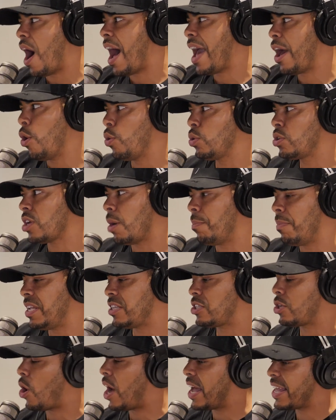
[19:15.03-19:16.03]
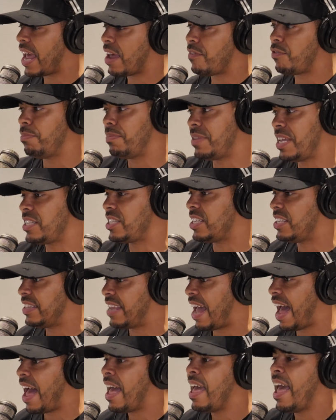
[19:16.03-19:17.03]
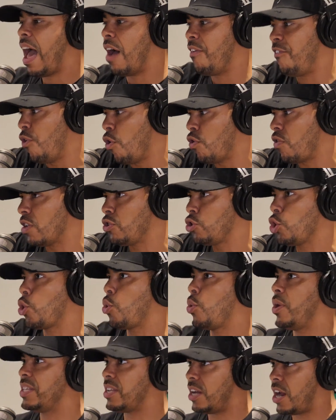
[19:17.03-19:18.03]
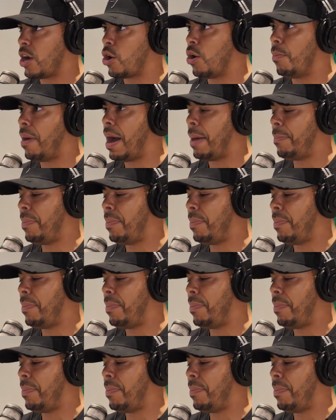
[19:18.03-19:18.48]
I owed somebody, so I gave him this and that and 400 quid, and I got my